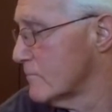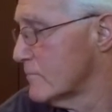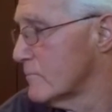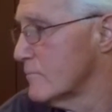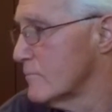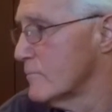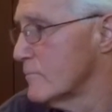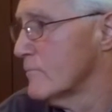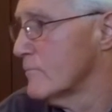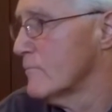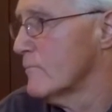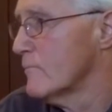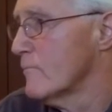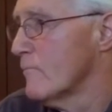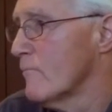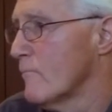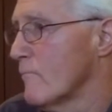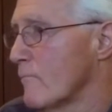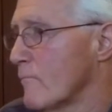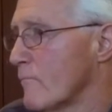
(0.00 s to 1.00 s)
What I would
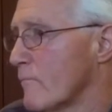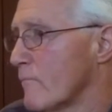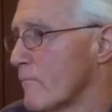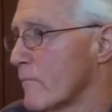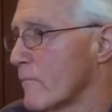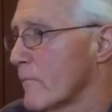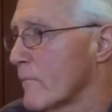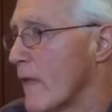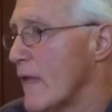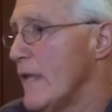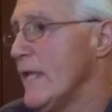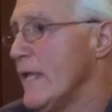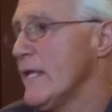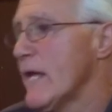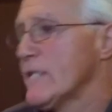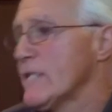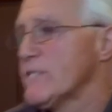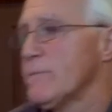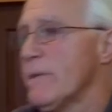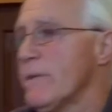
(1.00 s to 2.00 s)
recommend, and he
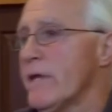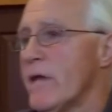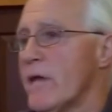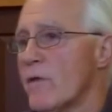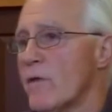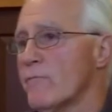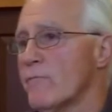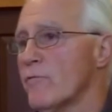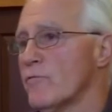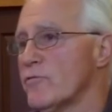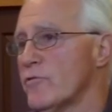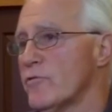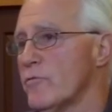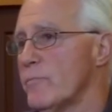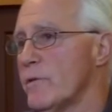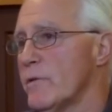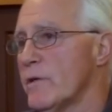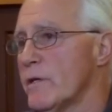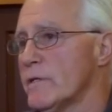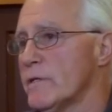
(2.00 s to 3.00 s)
has to be careful too,
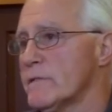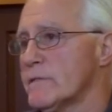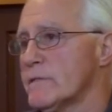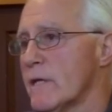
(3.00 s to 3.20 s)
because